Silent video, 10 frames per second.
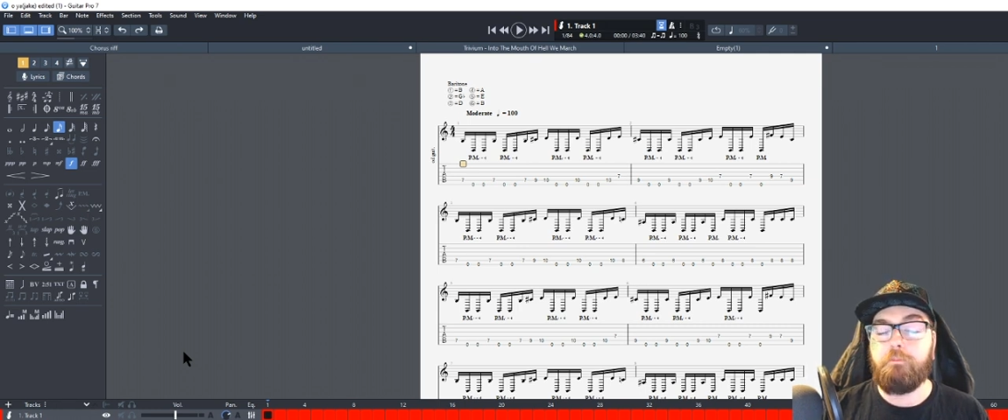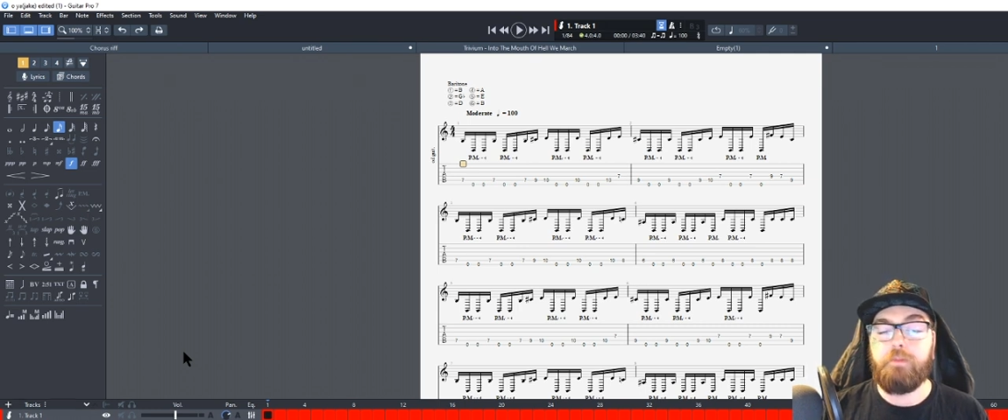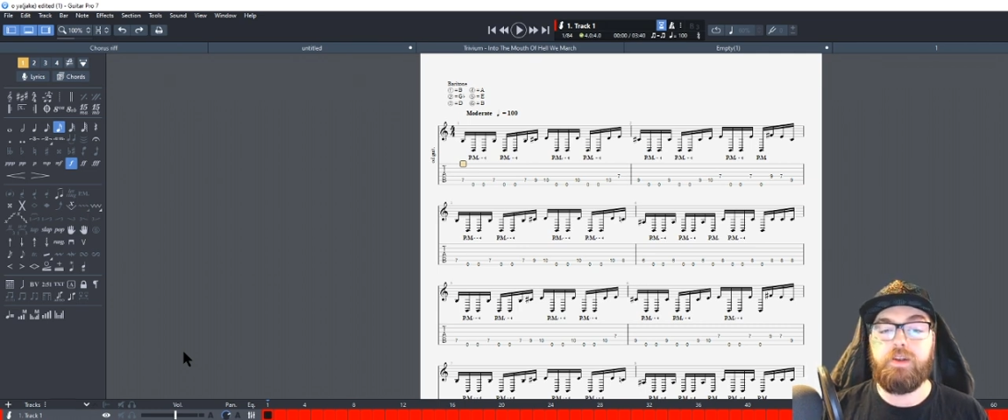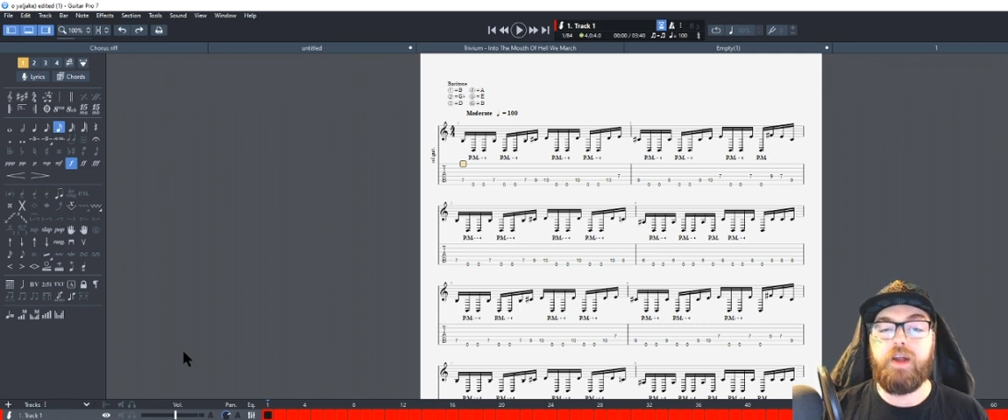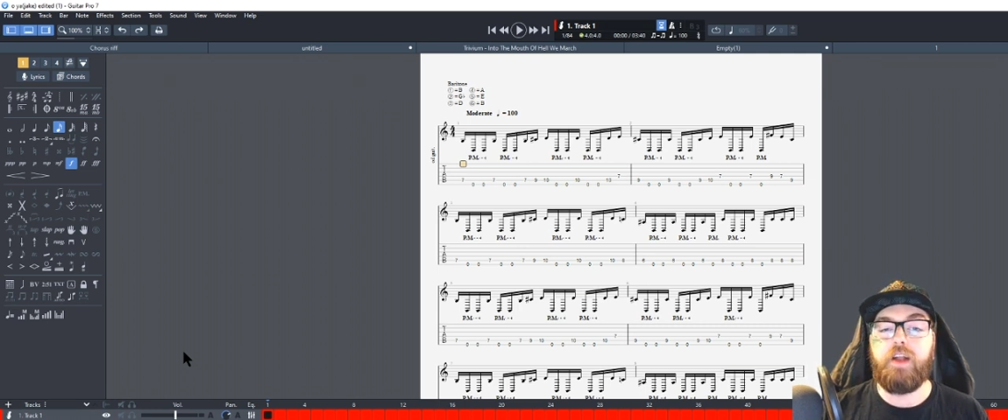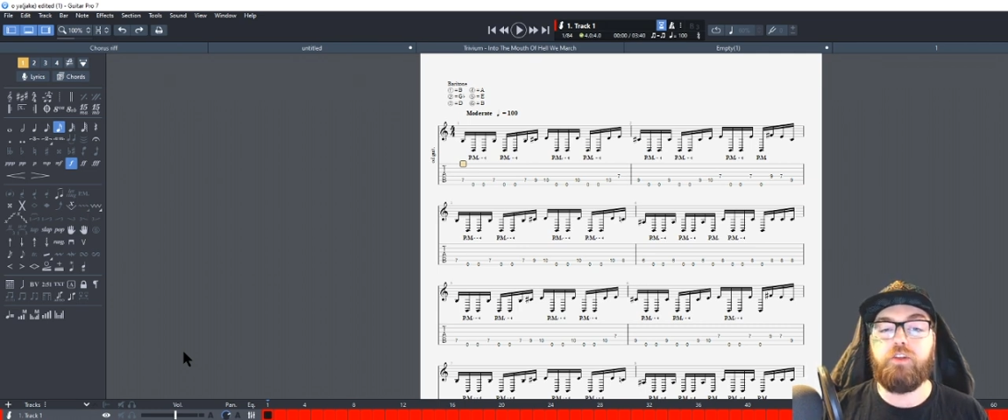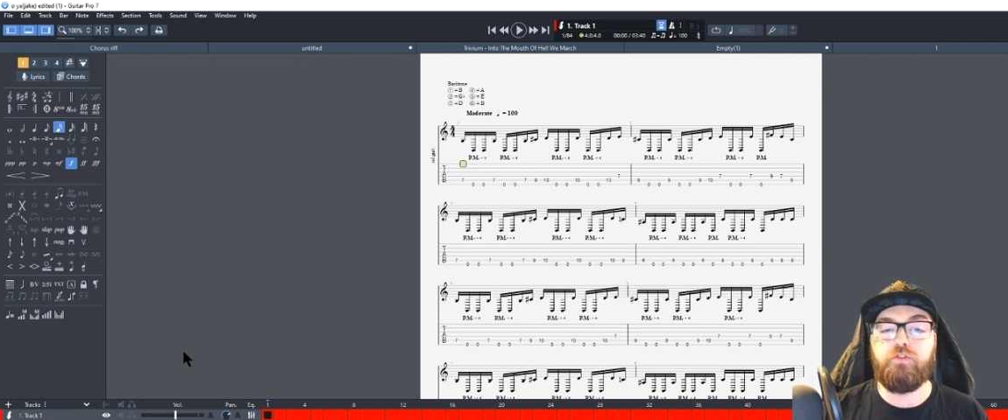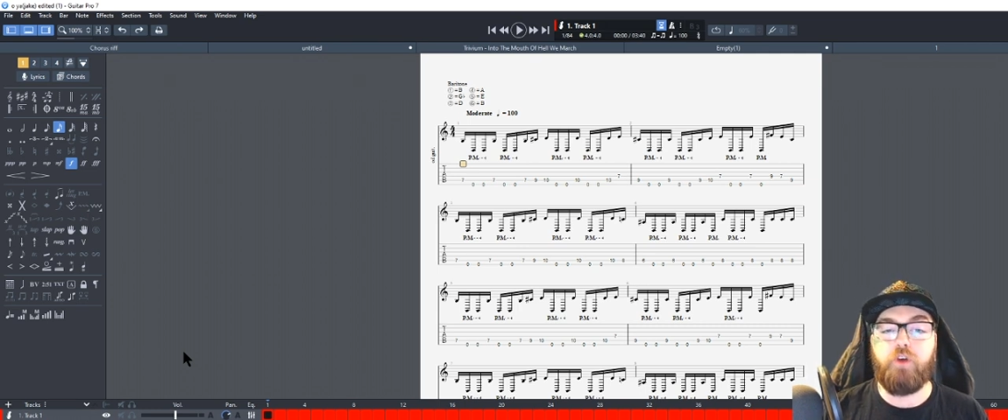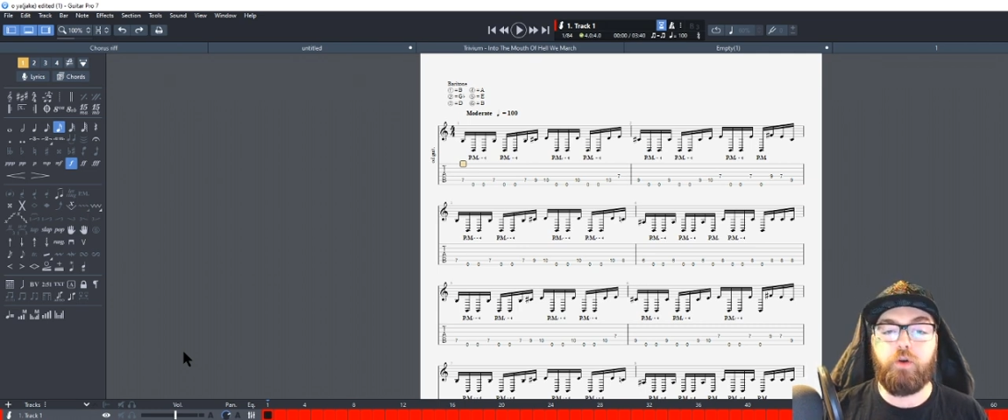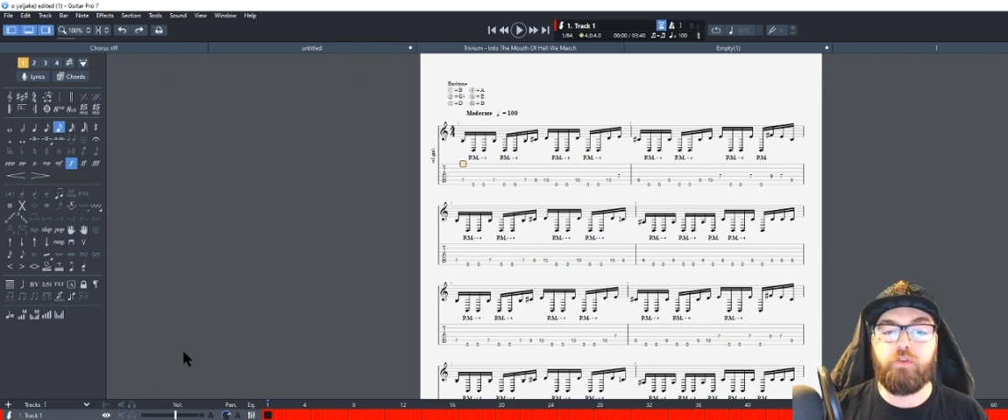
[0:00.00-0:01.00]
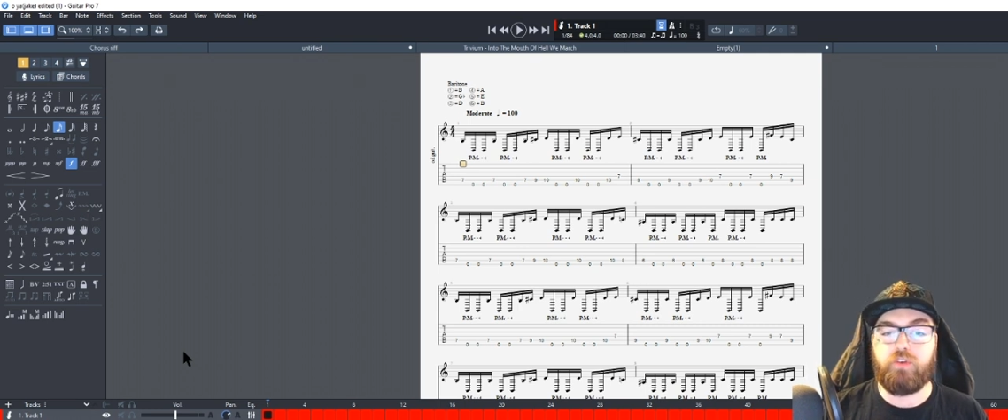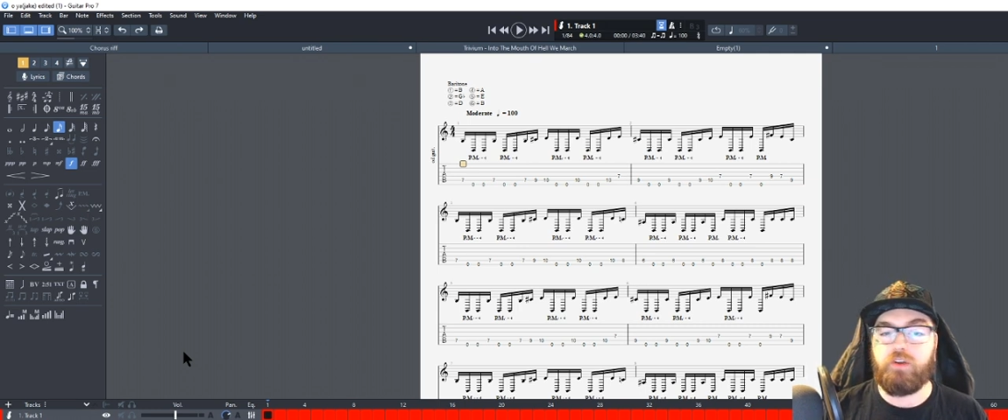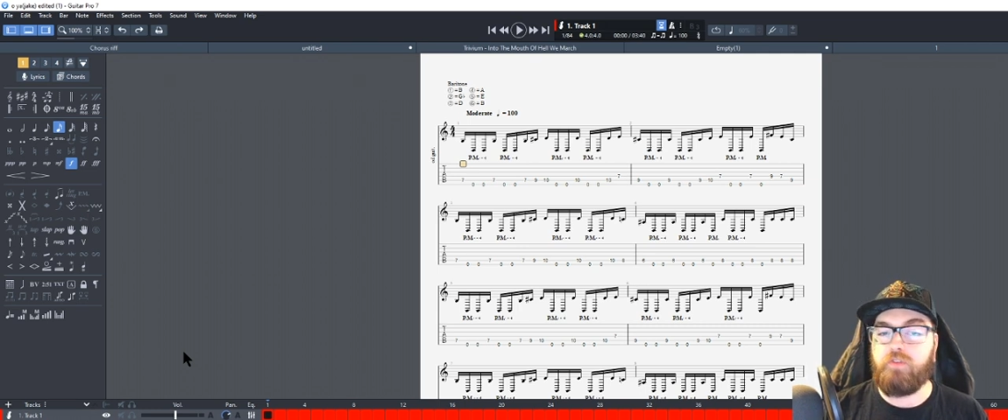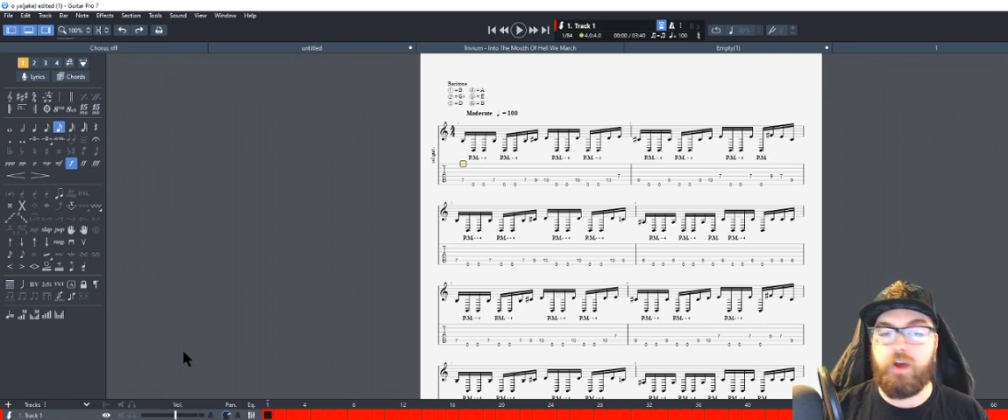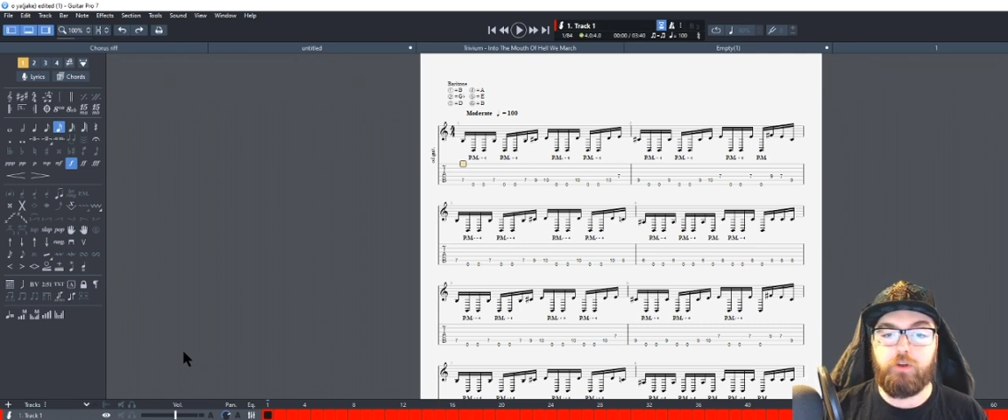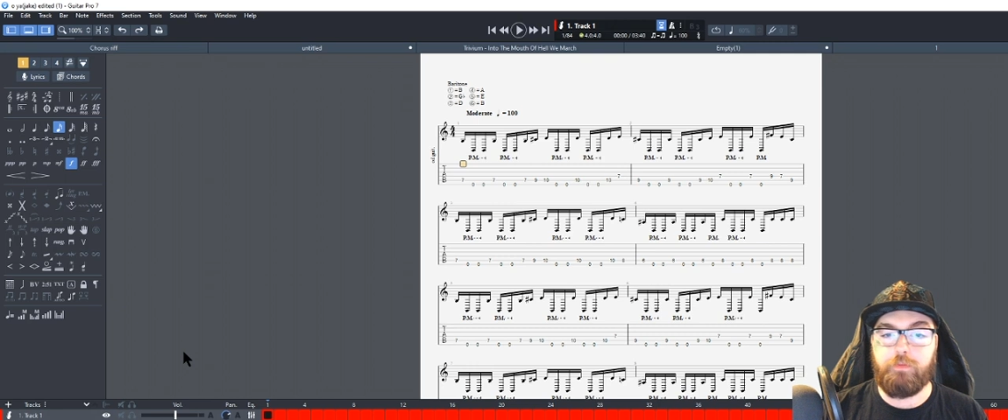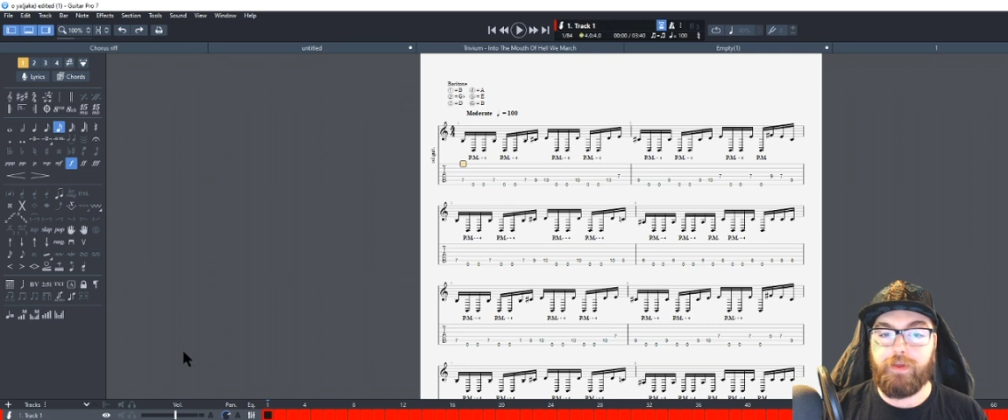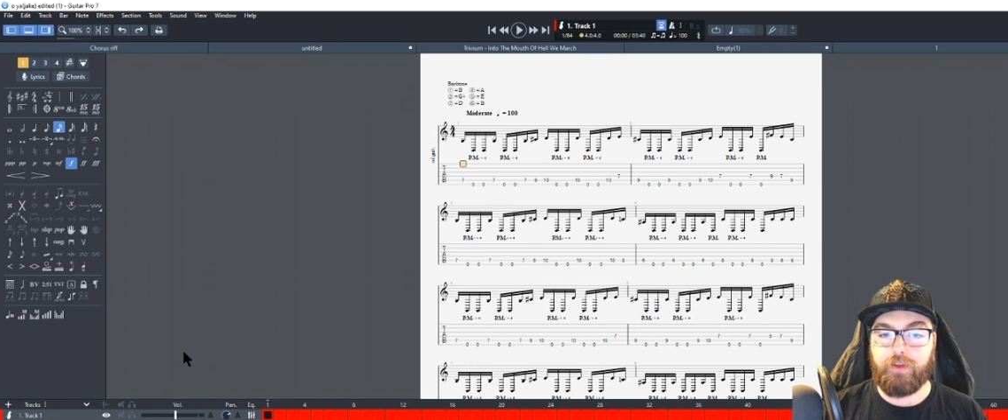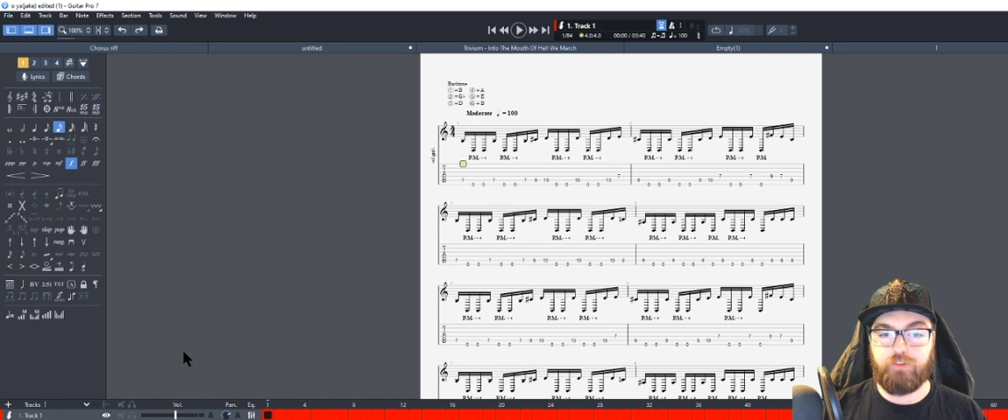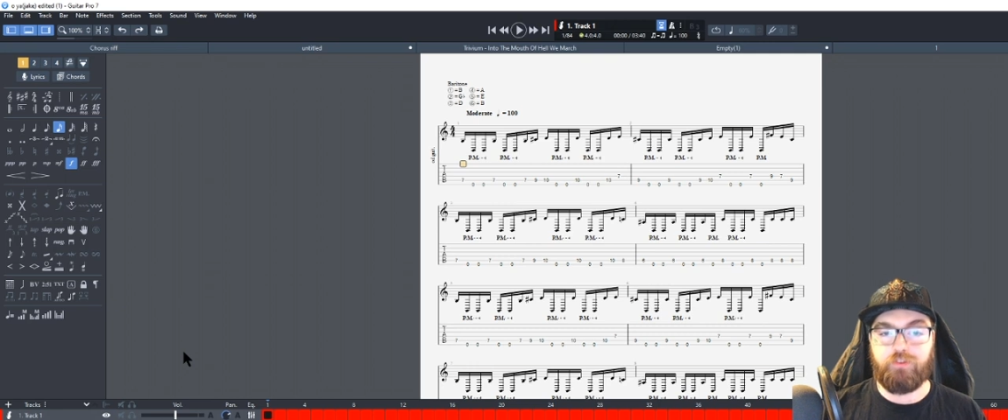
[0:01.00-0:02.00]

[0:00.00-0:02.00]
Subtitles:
but not as far as, like, a final mix,